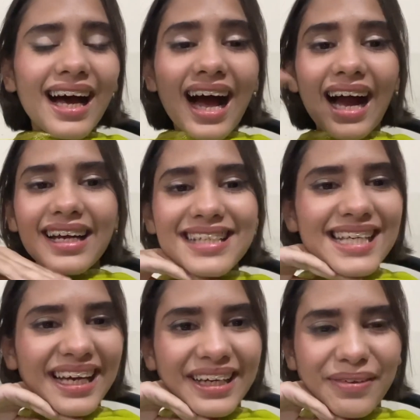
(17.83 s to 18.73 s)
I
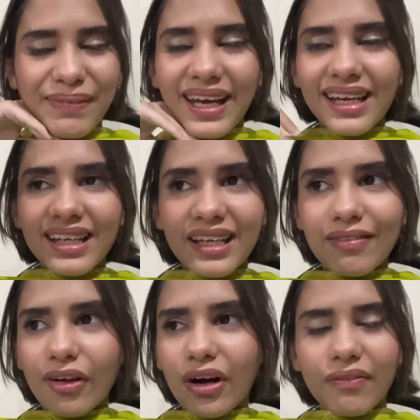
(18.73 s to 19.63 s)
decided to make a new
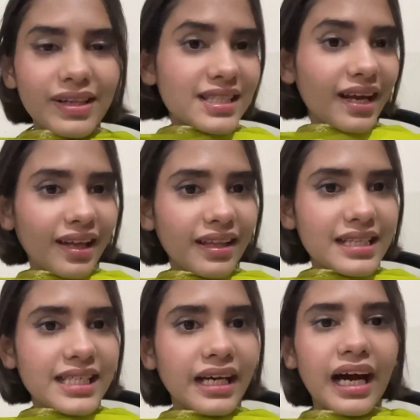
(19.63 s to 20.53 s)
vlog once again
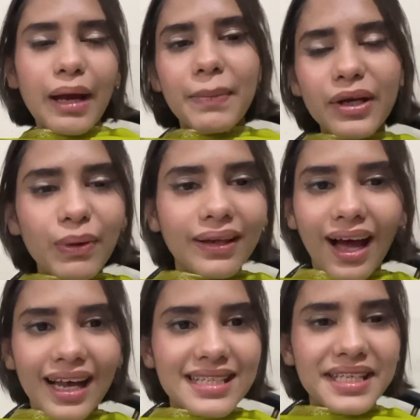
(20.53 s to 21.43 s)
this year. I made one
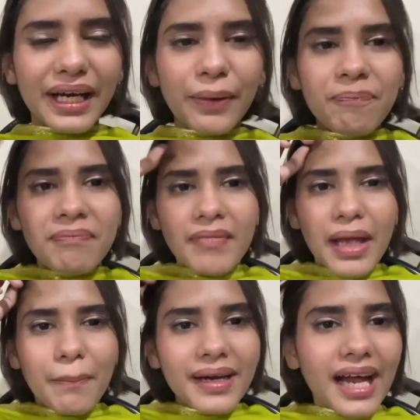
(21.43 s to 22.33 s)
last year,
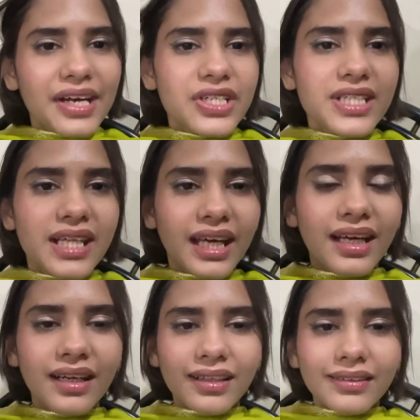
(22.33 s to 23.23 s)
but I just
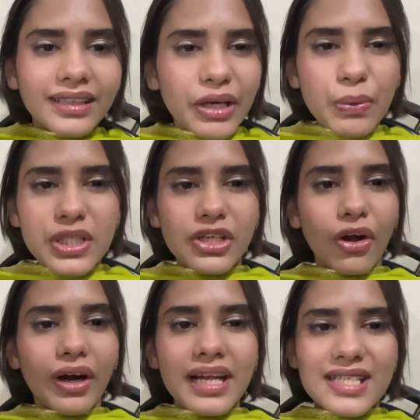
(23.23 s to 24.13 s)
think it was
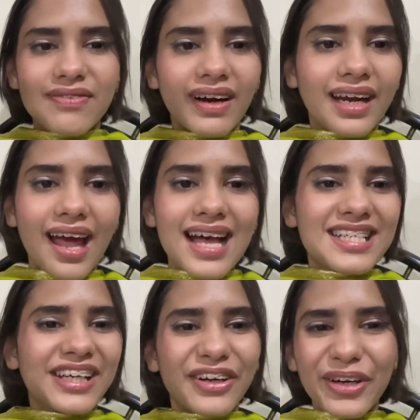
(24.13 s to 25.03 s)
not as fun as
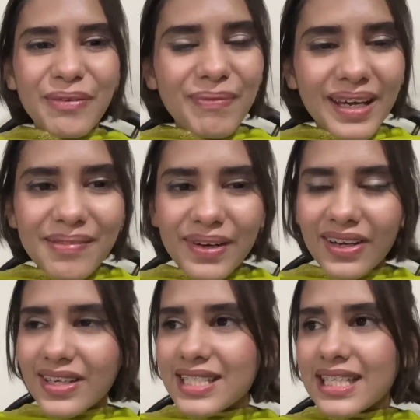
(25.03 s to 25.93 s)
it could be
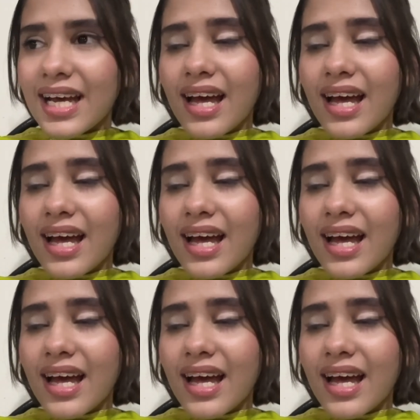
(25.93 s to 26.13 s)
because